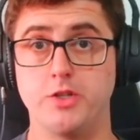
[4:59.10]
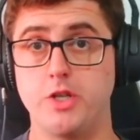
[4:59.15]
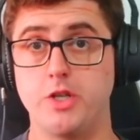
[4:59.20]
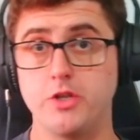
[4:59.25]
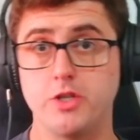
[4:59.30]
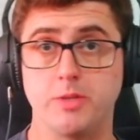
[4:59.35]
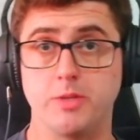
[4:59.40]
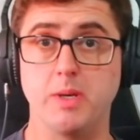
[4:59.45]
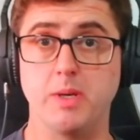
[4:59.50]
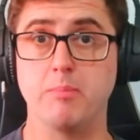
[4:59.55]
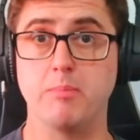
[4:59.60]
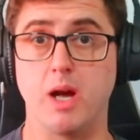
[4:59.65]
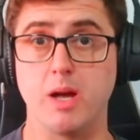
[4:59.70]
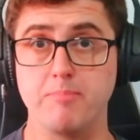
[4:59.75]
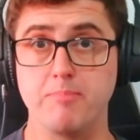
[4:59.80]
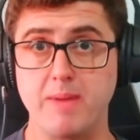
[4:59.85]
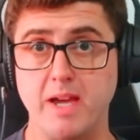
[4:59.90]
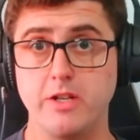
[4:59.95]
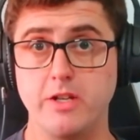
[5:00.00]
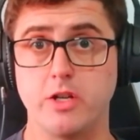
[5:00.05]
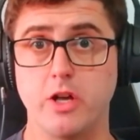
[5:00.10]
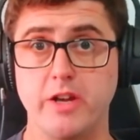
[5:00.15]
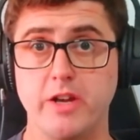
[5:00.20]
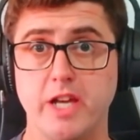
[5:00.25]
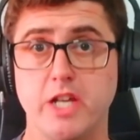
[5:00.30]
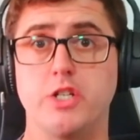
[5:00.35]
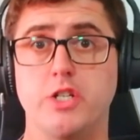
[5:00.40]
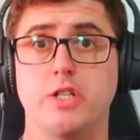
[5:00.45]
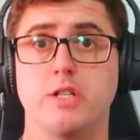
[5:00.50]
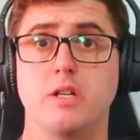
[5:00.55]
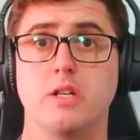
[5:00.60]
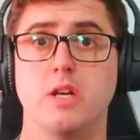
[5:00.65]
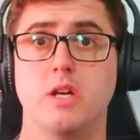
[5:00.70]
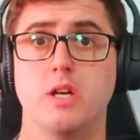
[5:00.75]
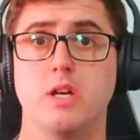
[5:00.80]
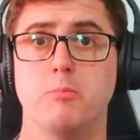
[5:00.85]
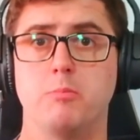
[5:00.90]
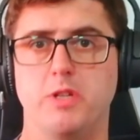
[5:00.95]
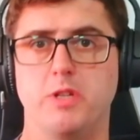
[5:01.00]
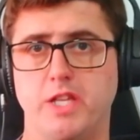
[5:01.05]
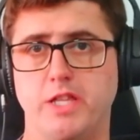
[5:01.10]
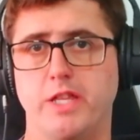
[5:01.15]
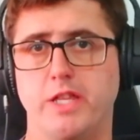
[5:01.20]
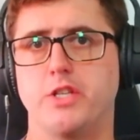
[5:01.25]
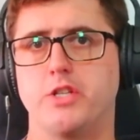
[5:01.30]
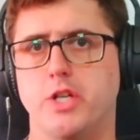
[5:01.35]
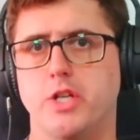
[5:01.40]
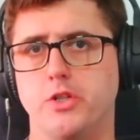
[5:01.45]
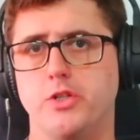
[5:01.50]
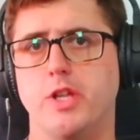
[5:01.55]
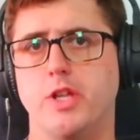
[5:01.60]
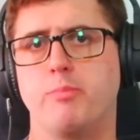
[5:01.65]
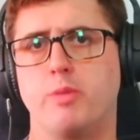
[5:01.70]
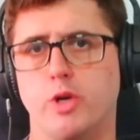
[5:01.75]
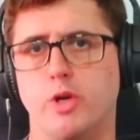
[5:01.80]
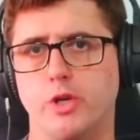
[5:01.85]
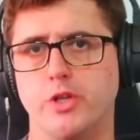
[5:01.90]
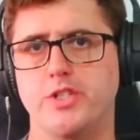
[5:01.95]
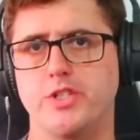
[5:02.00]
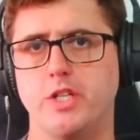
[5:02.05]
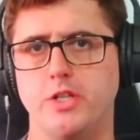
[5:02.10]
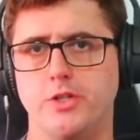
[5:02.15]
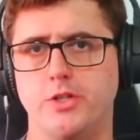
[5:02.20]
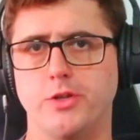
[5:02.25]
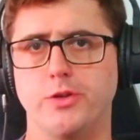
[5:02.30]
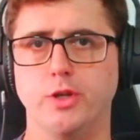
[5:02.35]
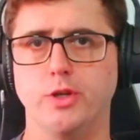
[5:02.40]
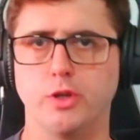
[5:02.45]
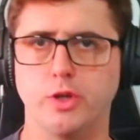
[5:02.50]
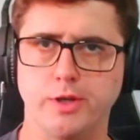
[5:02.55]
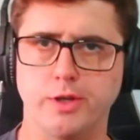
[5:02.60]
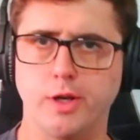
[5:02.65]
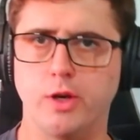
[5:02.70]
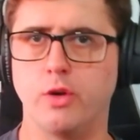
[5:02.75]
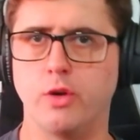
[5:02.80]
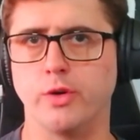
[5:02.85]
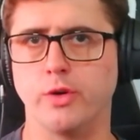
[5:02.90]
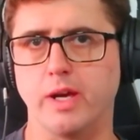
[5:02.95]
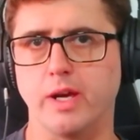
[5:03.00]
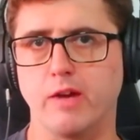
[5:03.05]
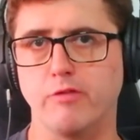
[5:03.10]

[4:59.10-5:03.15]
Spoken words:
used to be my main donation, but then they changed their policy so that you could no longer get